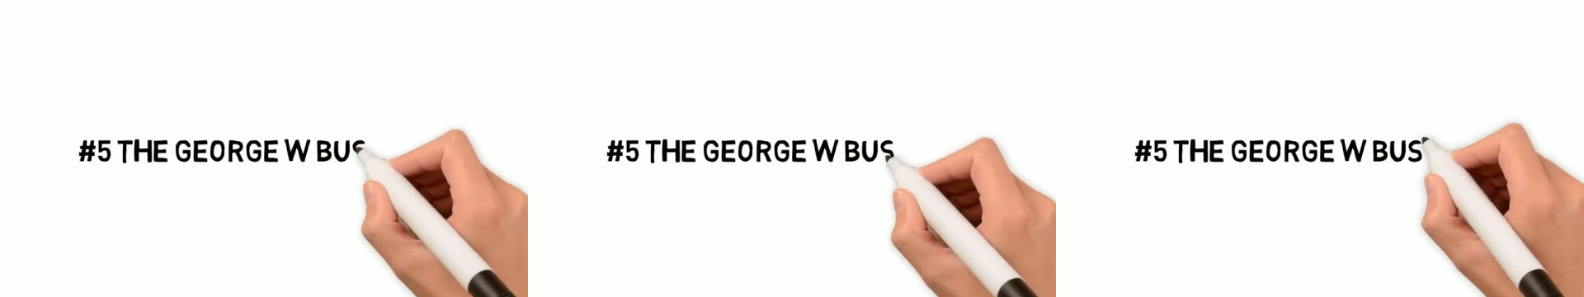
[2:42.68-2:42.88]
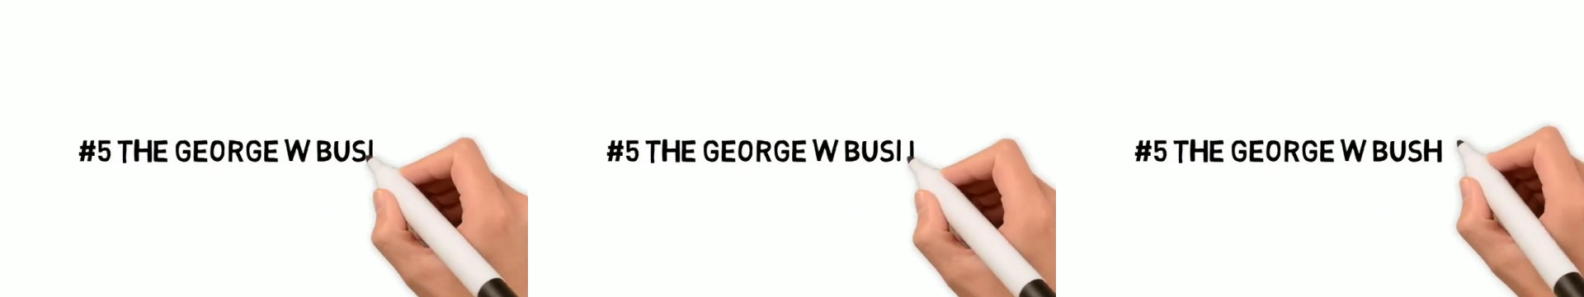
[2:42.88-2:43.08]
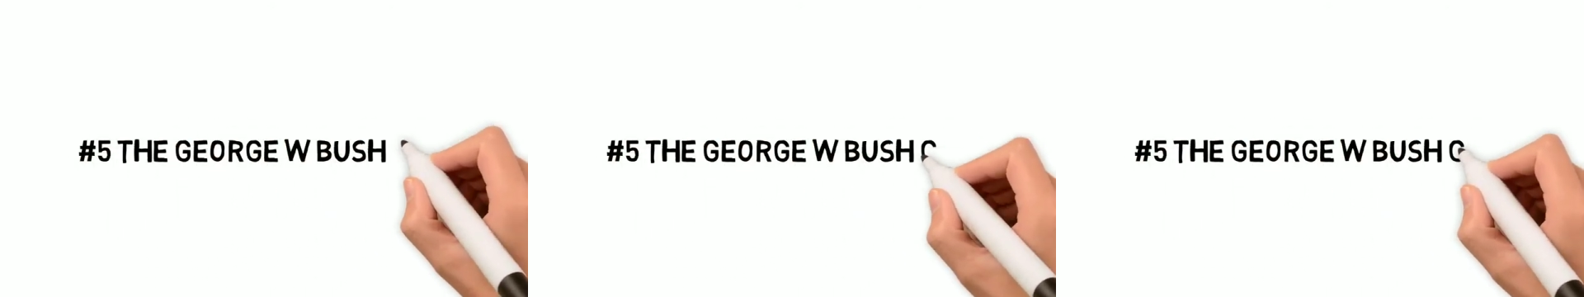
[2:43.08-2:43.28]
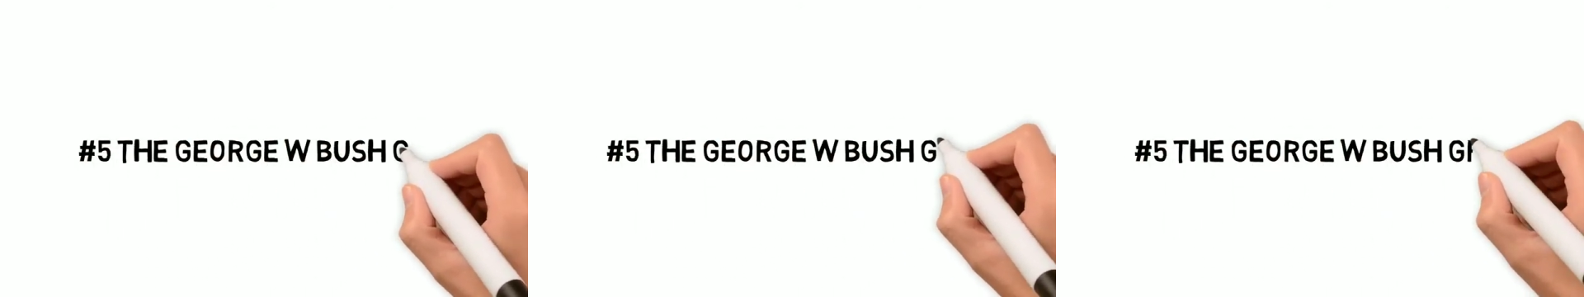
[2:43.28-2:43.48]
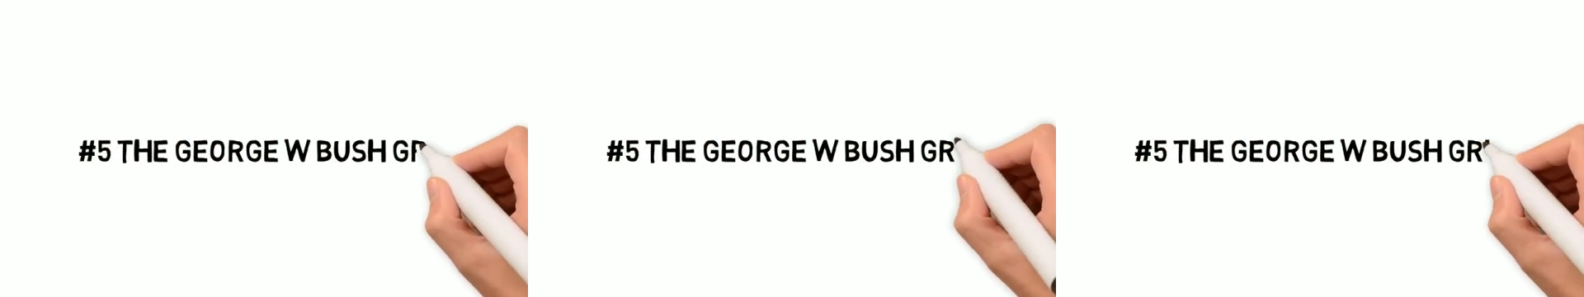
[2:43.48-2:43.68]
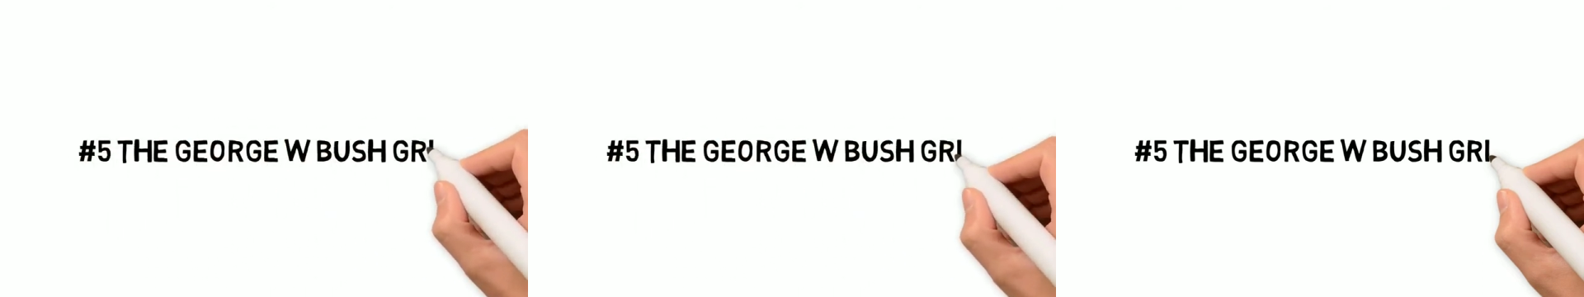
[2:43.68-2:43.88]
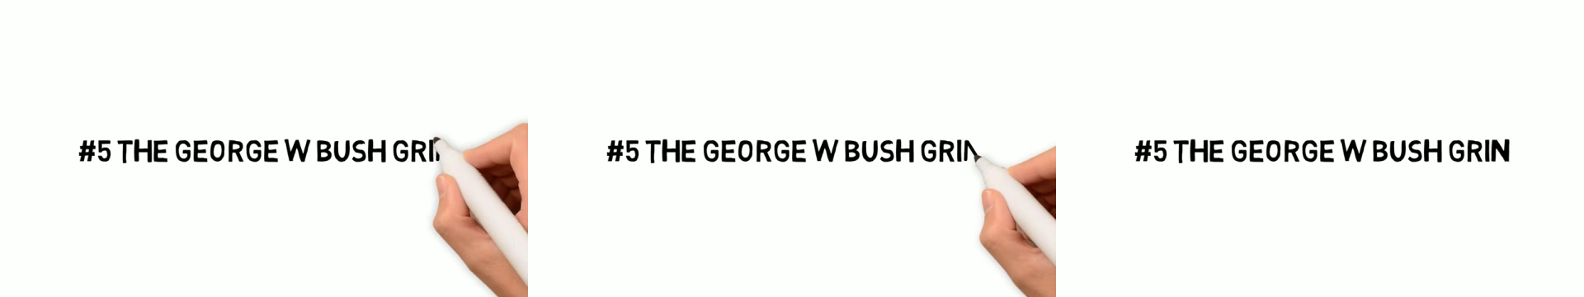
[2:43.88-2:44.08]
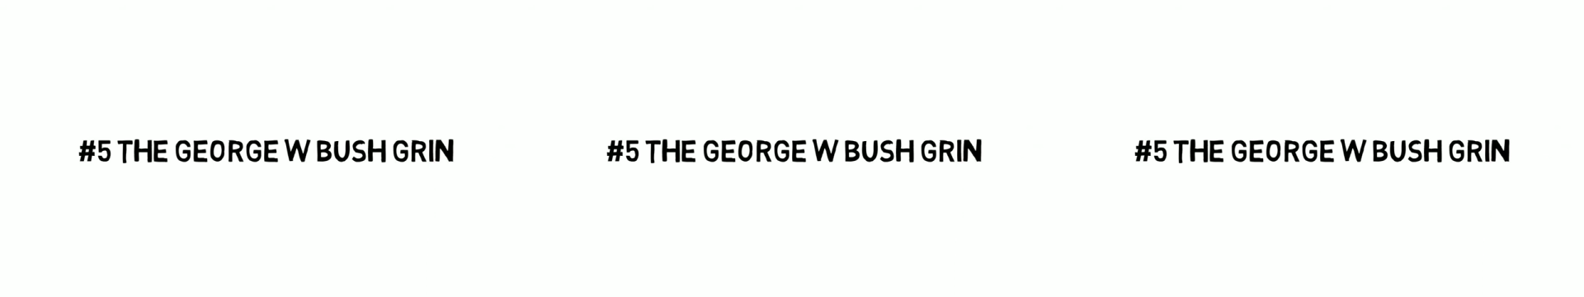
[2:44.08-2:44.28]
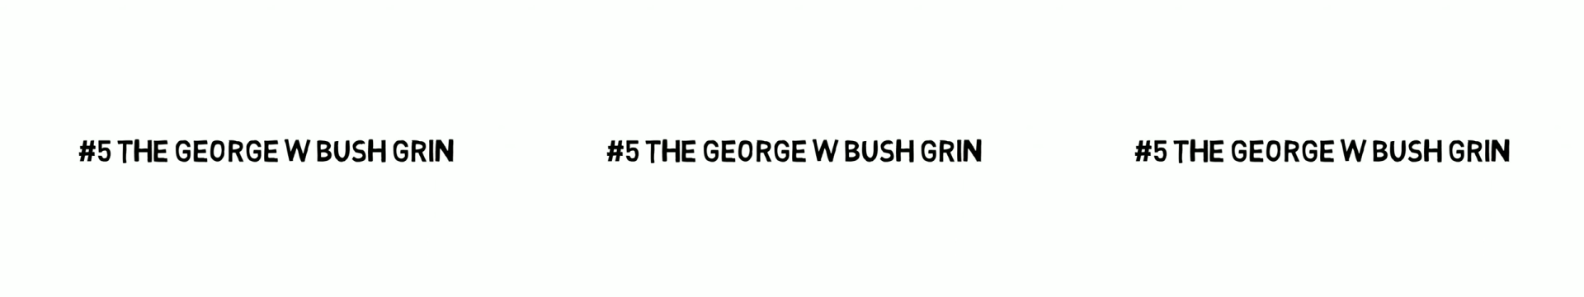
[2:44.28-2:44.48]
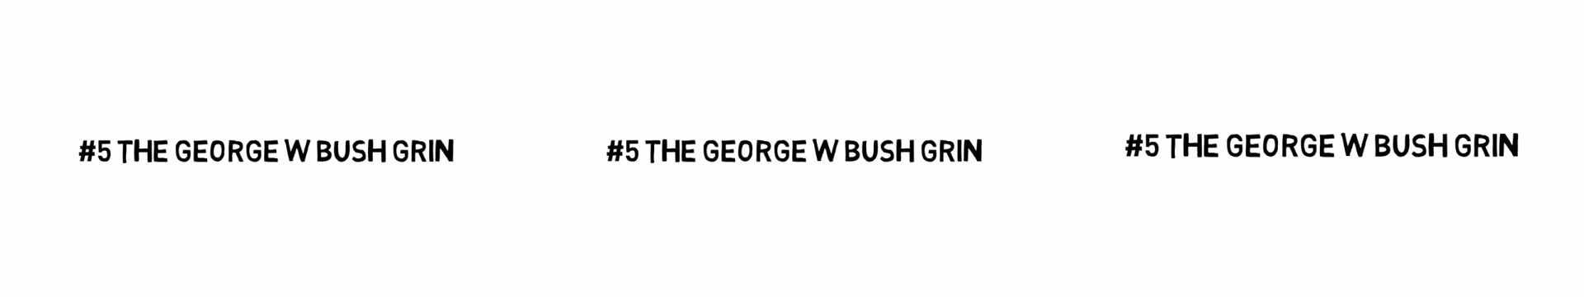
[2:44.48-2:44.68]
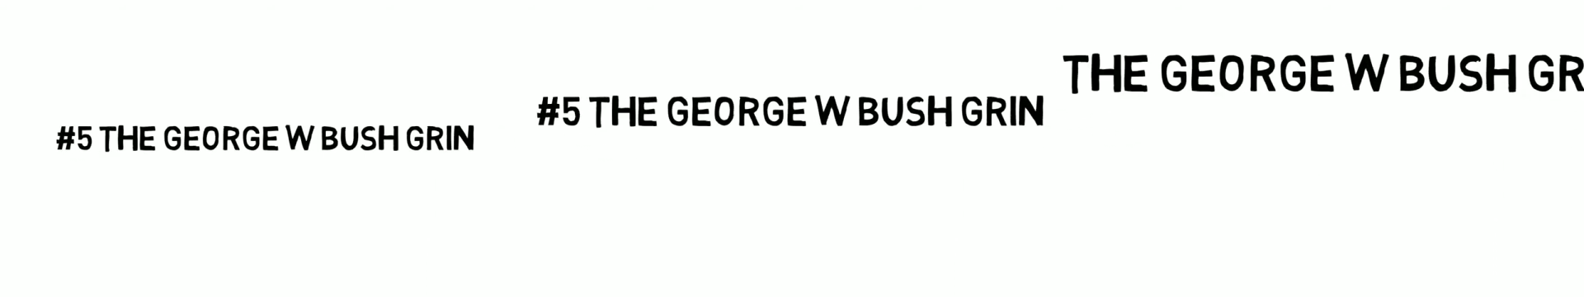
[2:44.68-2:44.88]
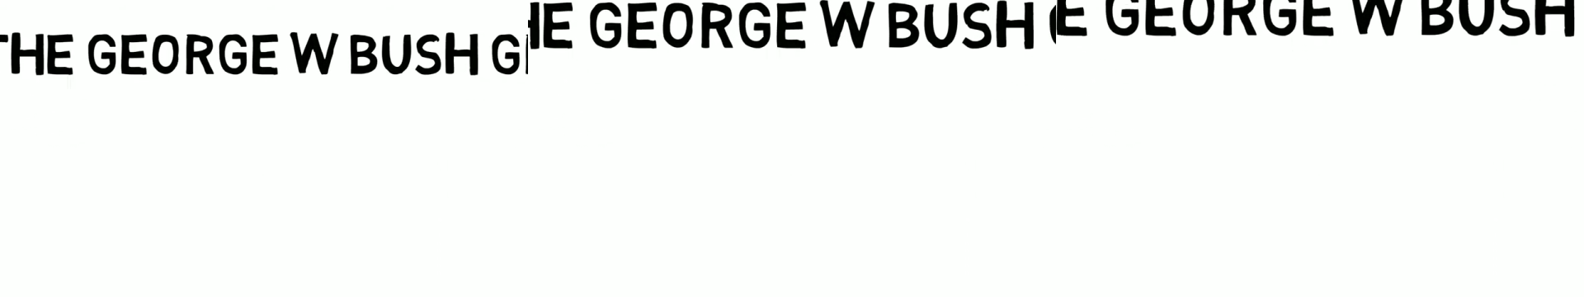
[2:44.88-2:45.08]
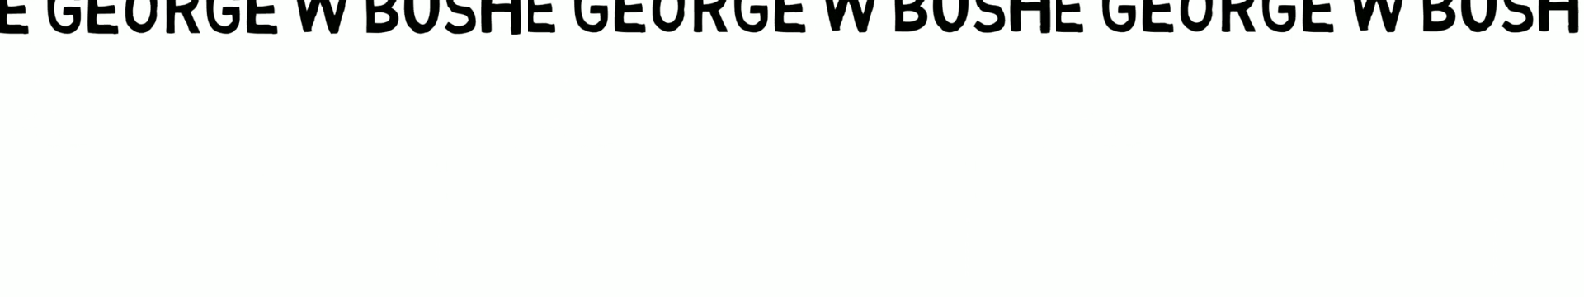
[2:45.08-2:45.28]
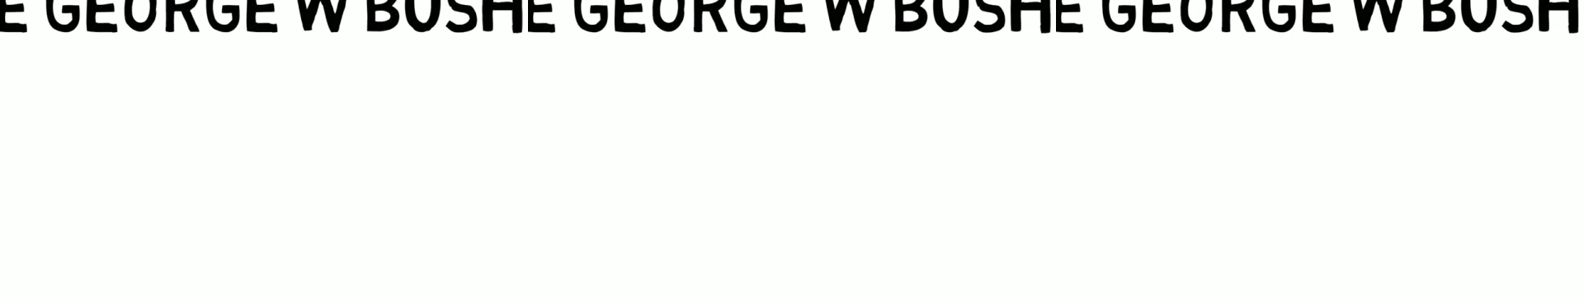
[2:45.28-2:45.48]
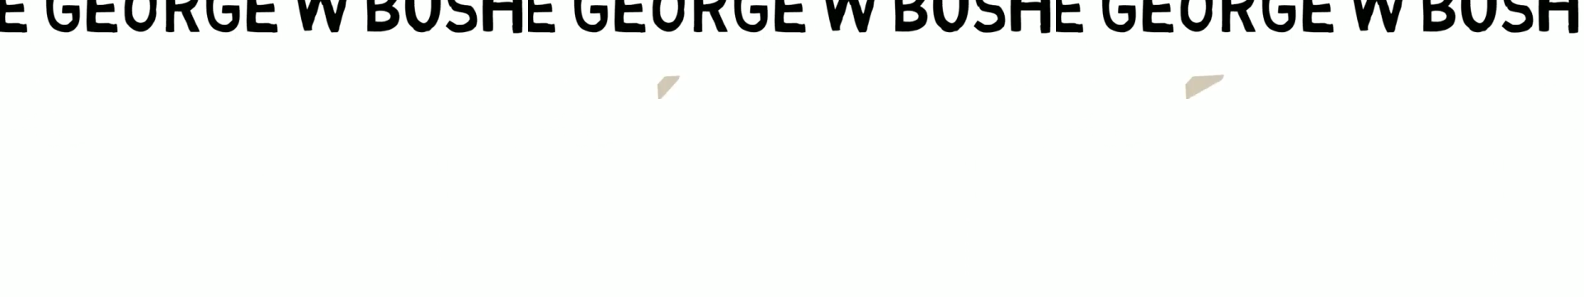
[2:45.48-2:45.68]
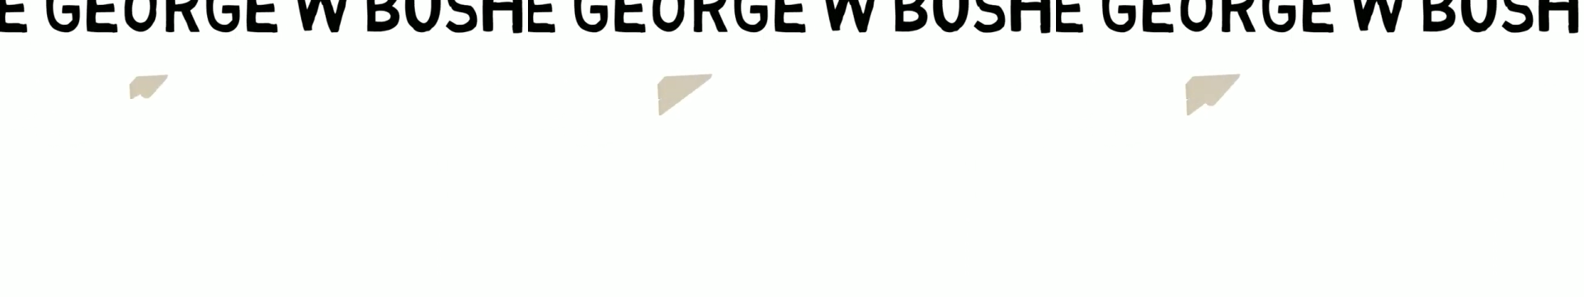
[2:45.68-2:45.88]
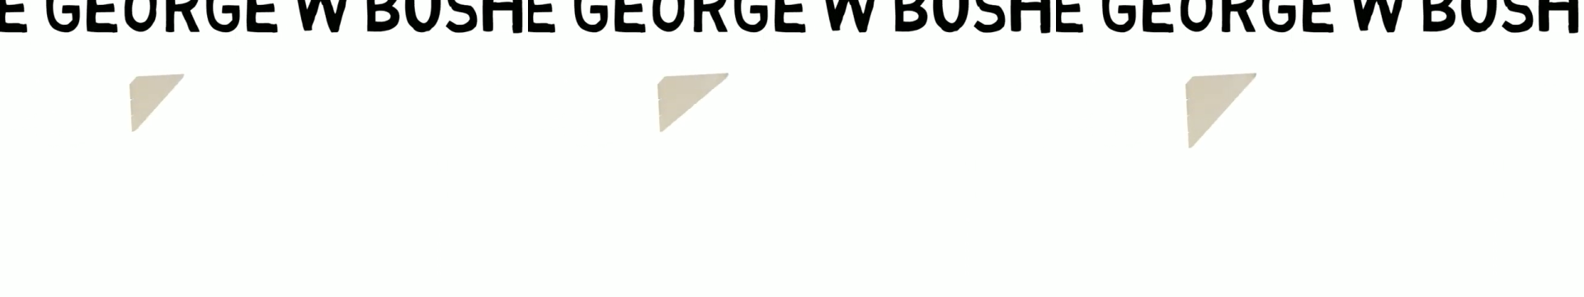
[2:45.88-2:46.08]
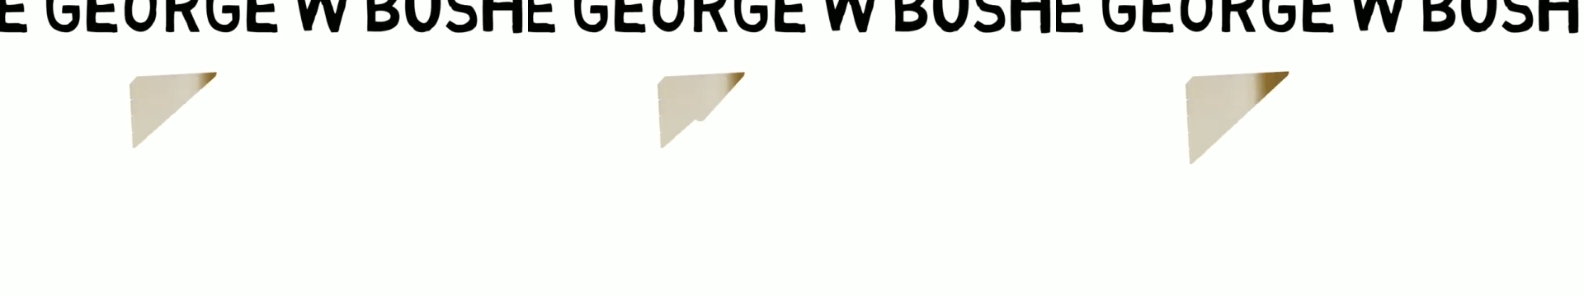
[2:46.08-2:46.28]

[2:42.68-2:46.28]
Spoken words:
No face is visible, so there are no lips to read.